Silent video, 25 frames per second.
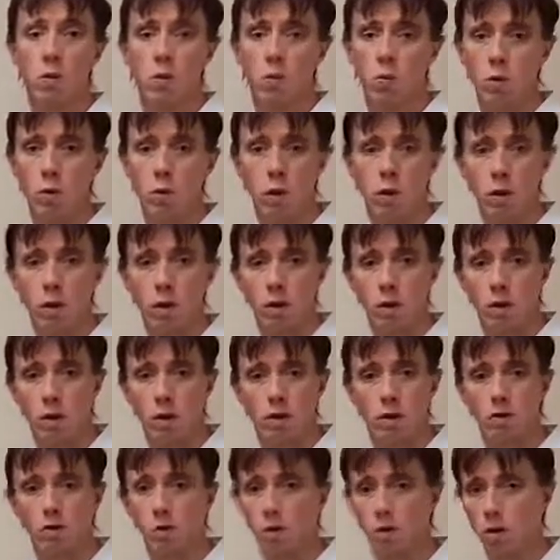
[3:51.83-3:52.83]

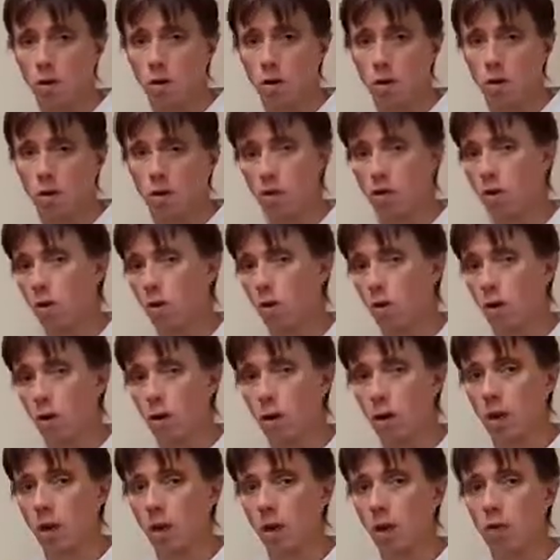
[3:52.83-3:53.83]
We started
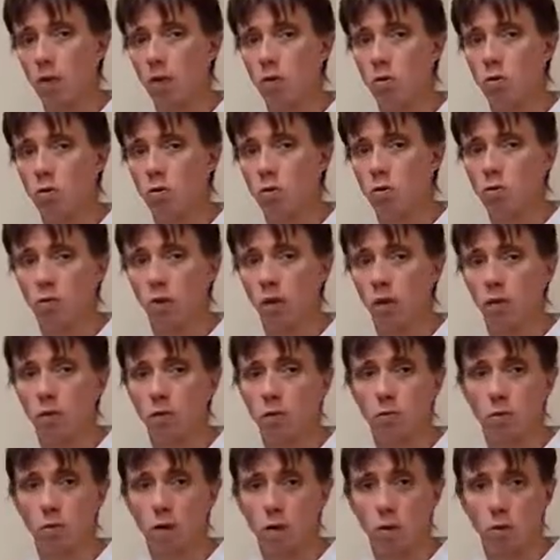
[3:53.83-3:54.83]
targeting
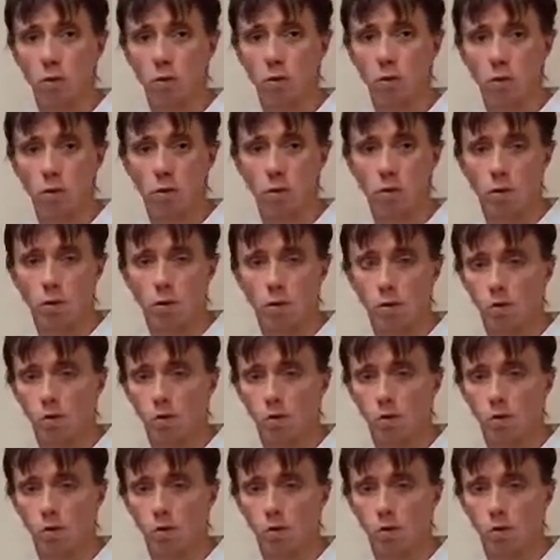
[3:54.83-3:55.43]
nutrients that were,